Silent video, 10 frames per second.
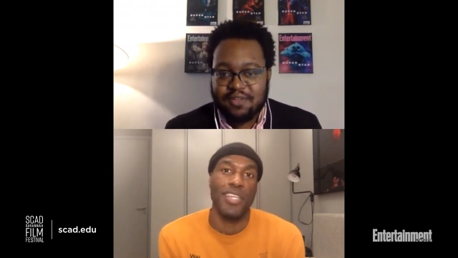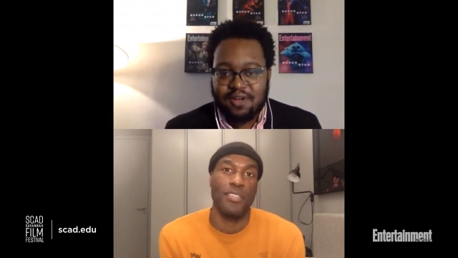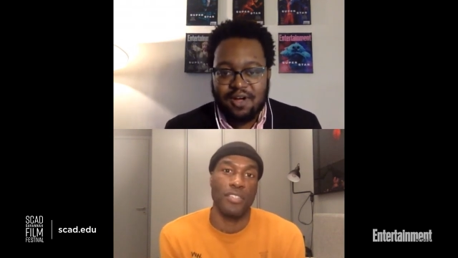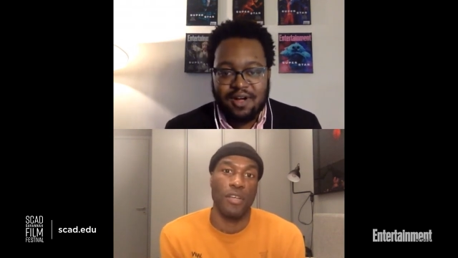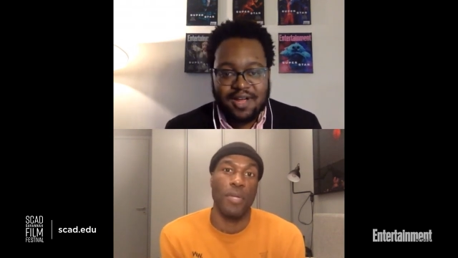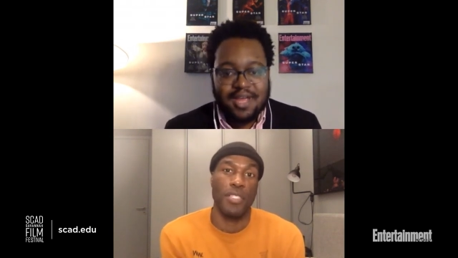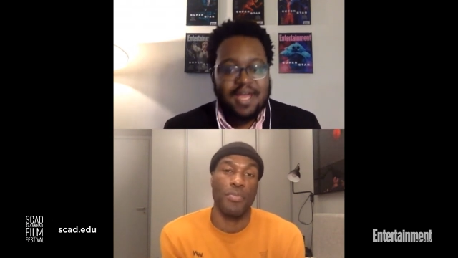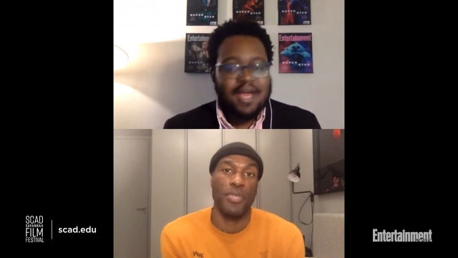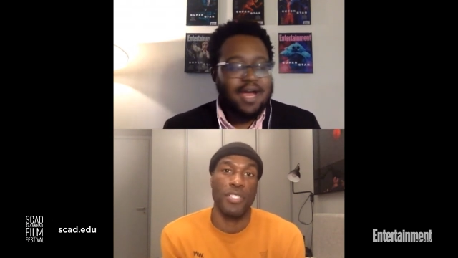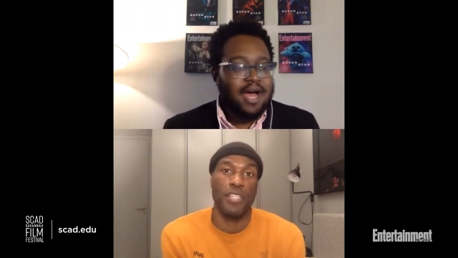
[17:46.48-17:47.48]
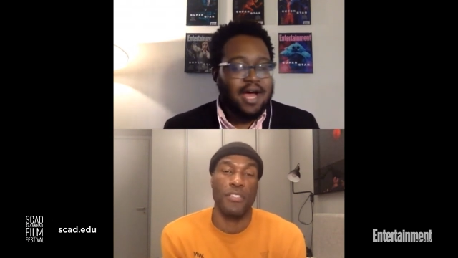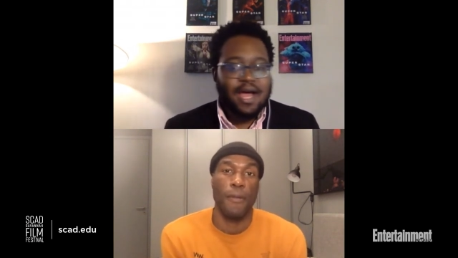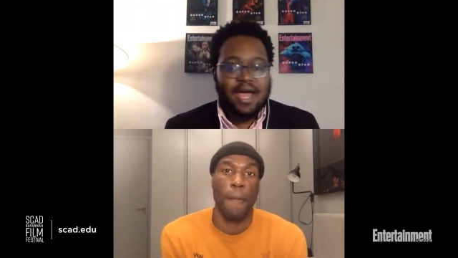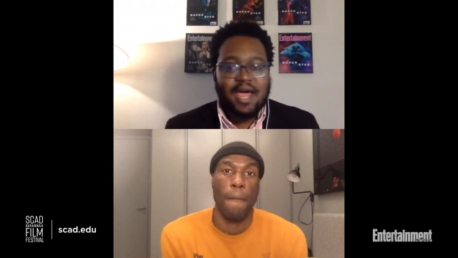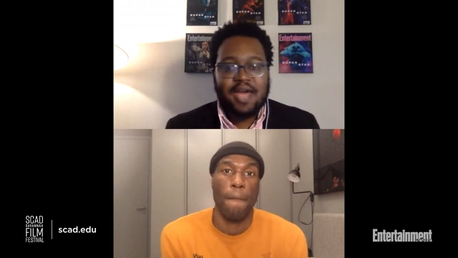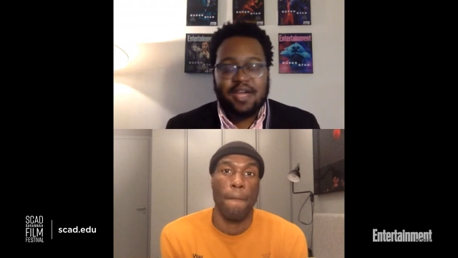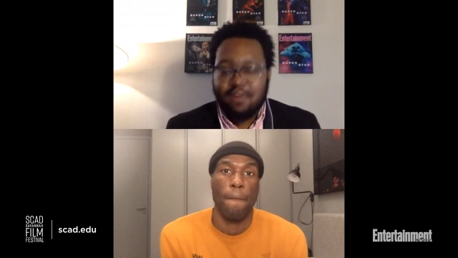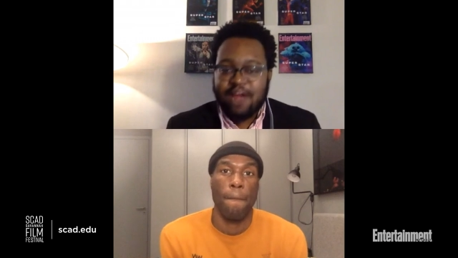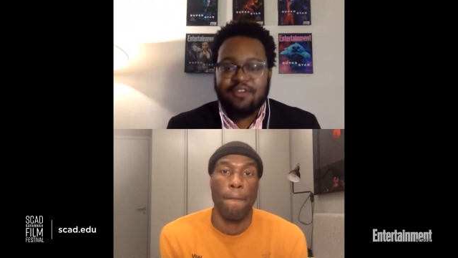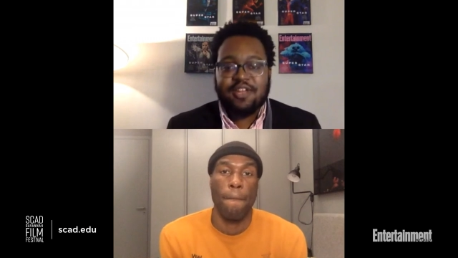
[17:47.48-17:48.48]
Speaker 1: Appreciate so much. Appreciate you. And
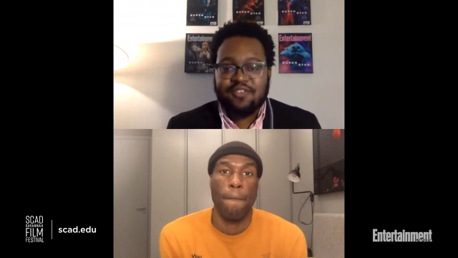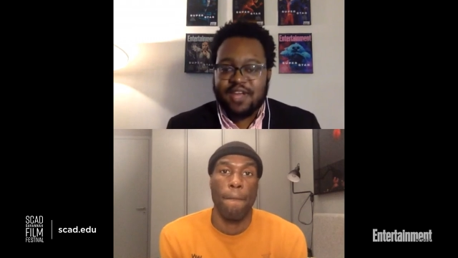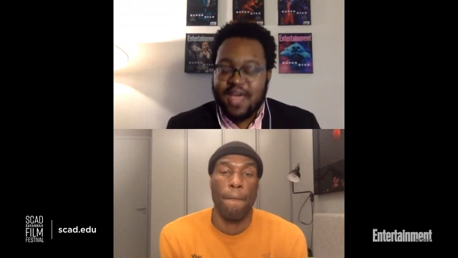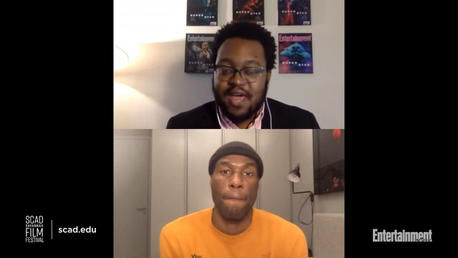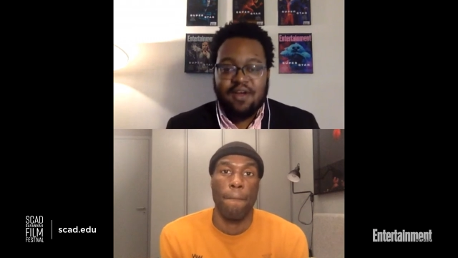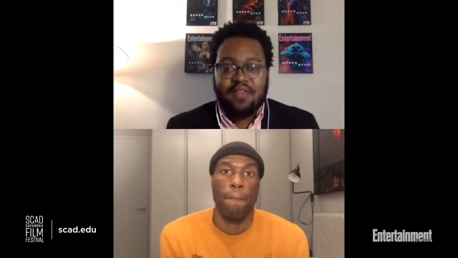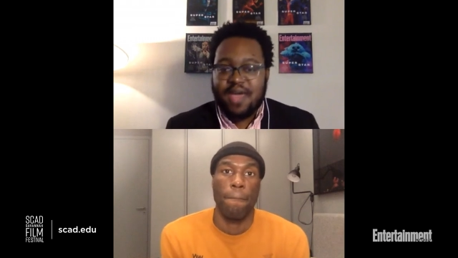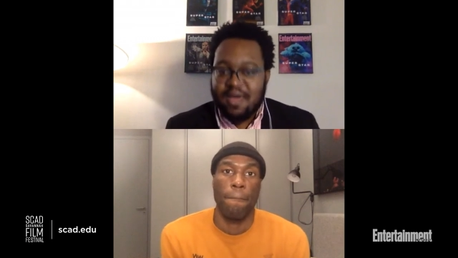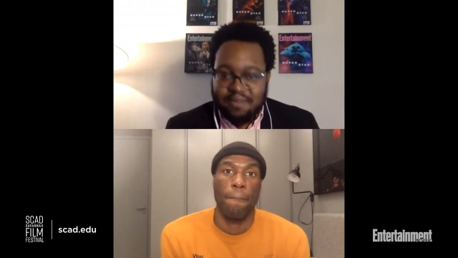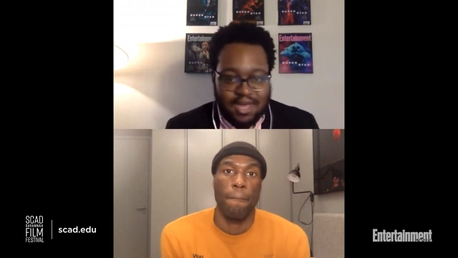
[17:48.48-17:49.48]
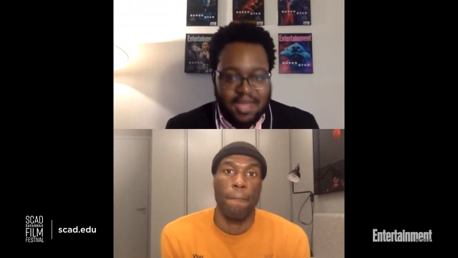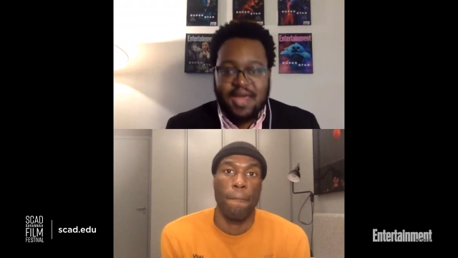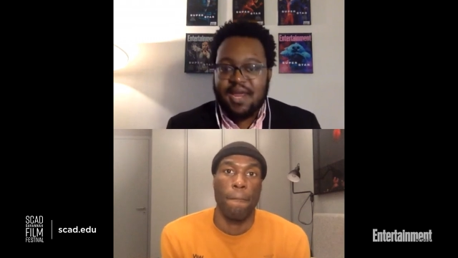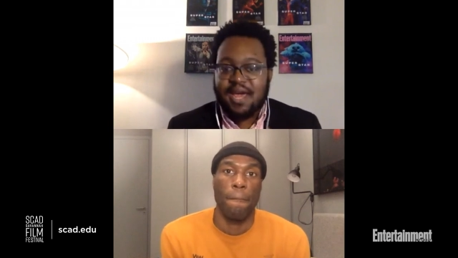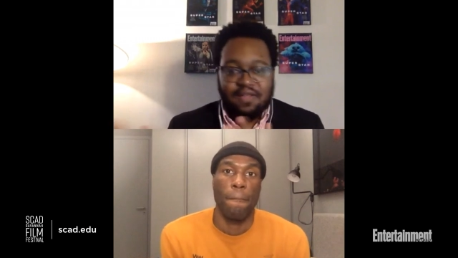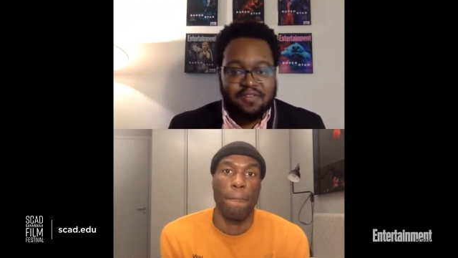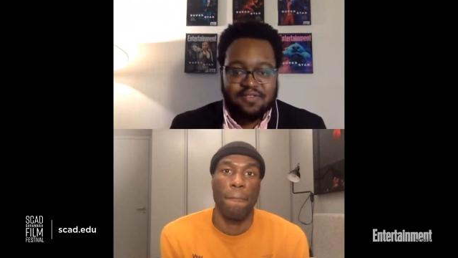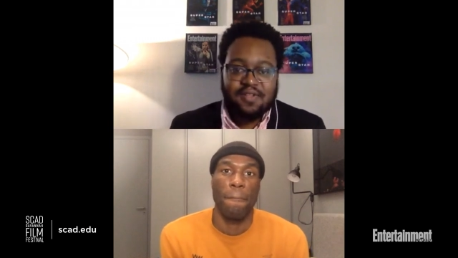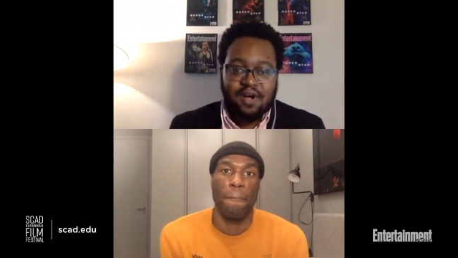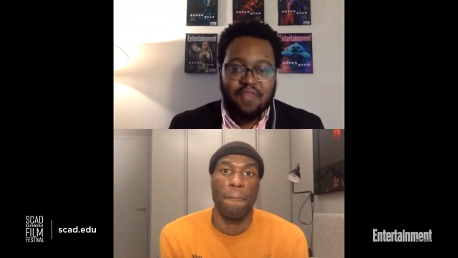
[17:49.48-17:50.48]
congratulations again on the Emmy and again on
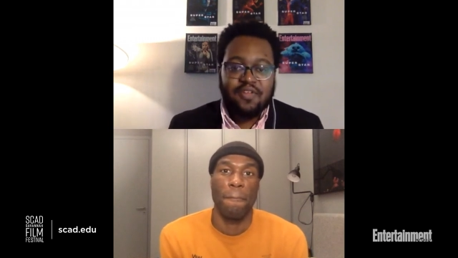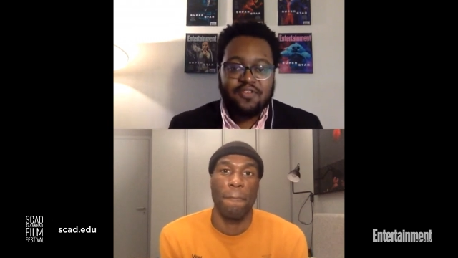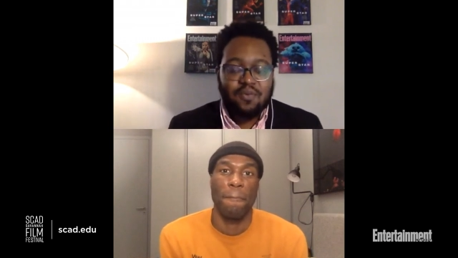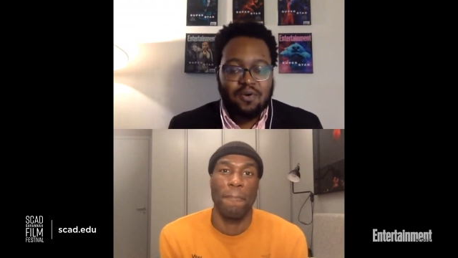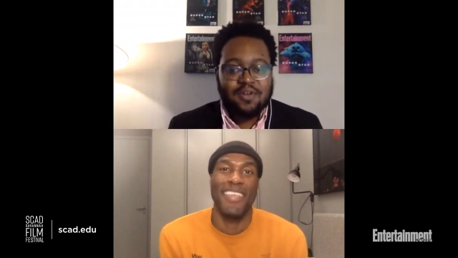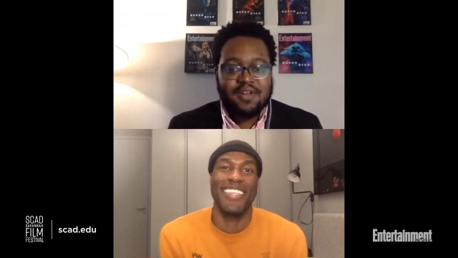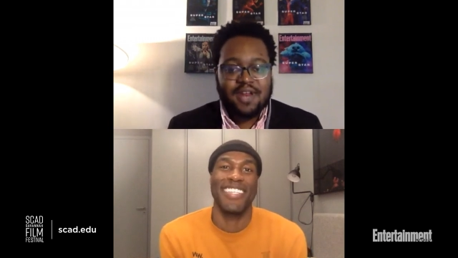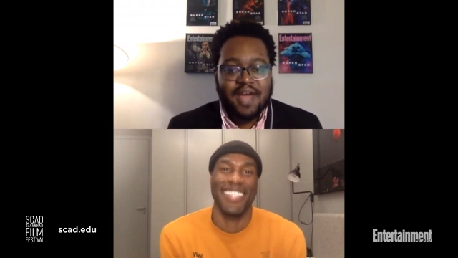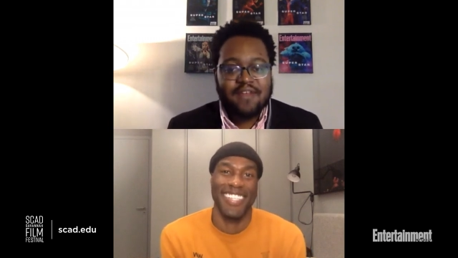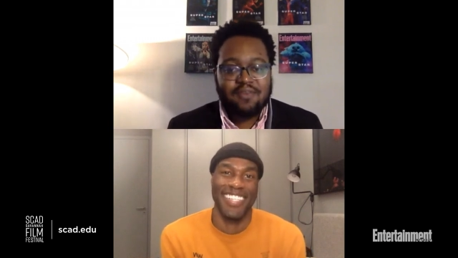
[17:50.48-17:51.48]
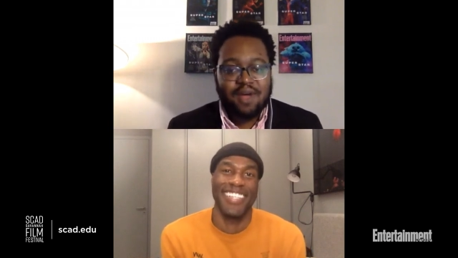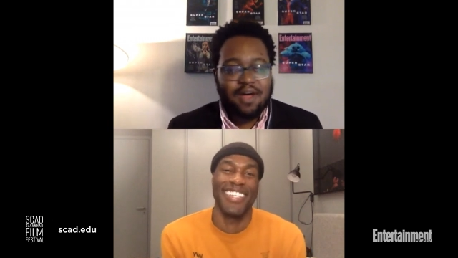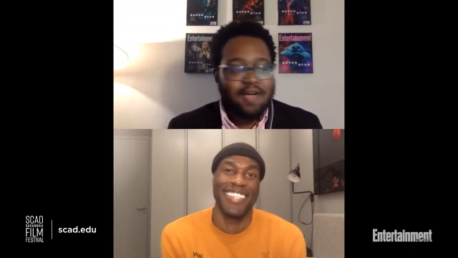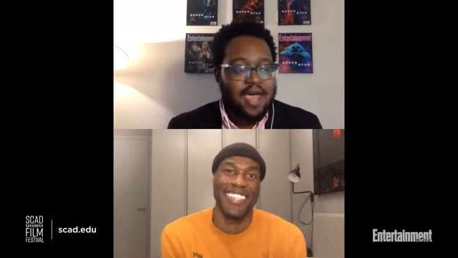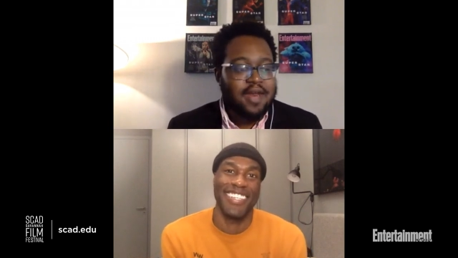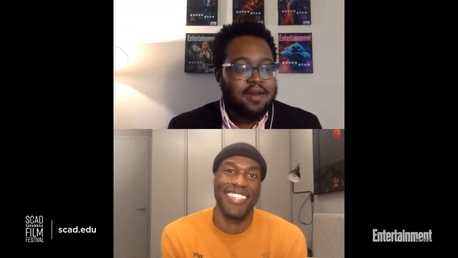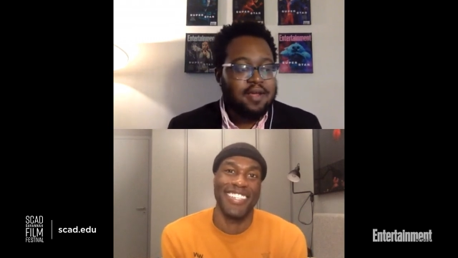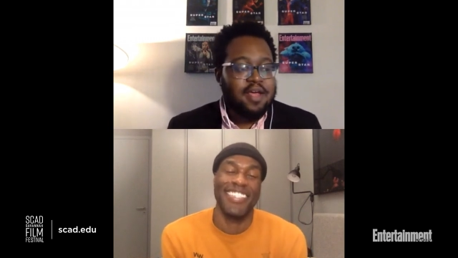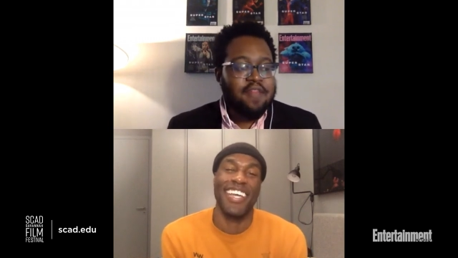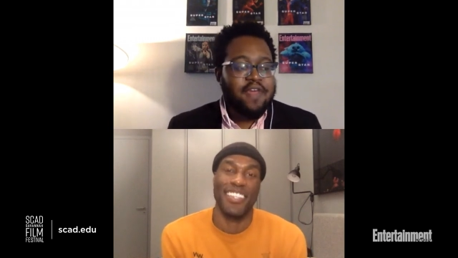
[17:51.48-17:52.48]
this on this award tonight as well.
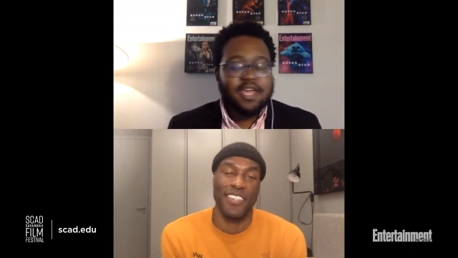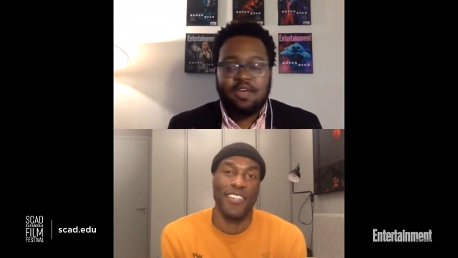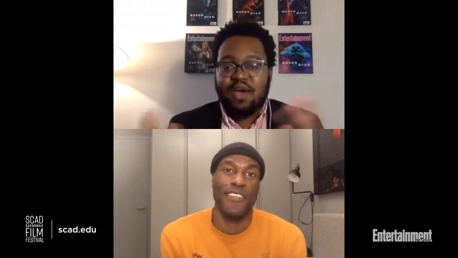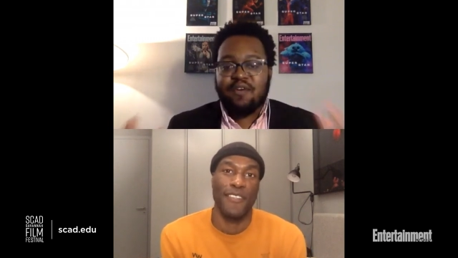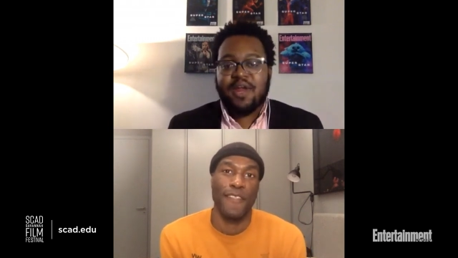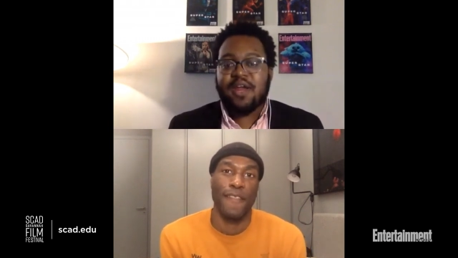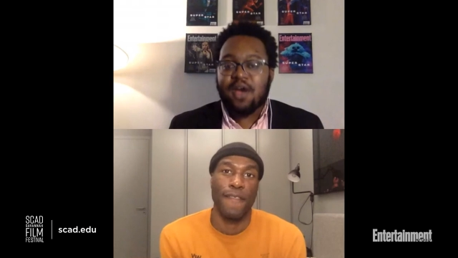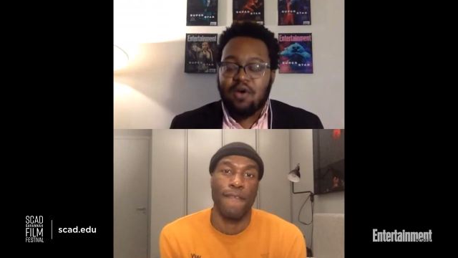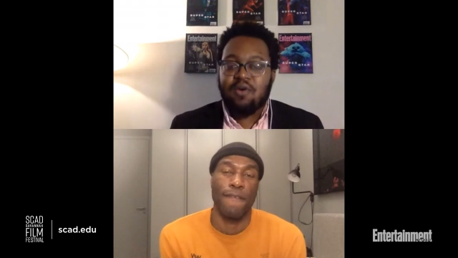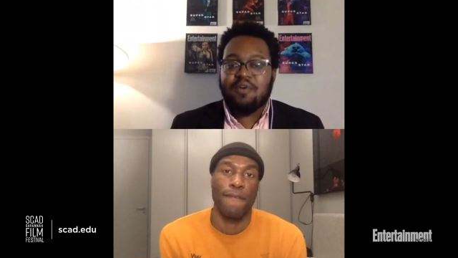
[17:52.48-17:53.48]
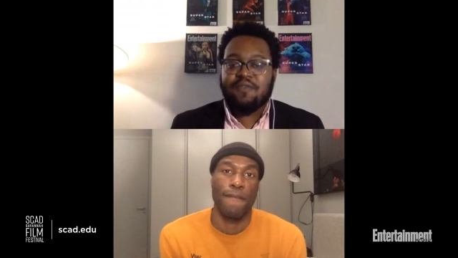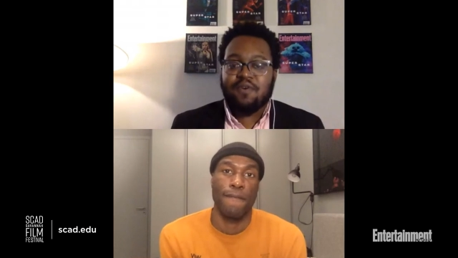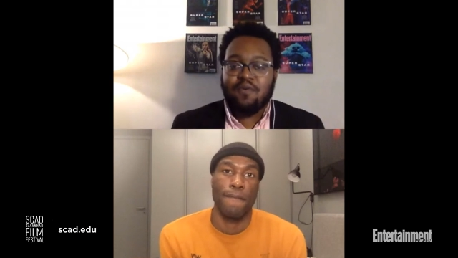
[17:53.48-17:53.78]
And thank, thank you everyone at home